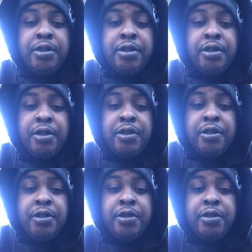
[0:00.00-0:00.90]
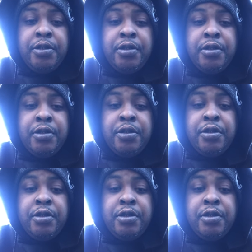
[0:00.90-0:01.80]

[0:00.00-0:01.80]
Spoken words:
Nobody speaks.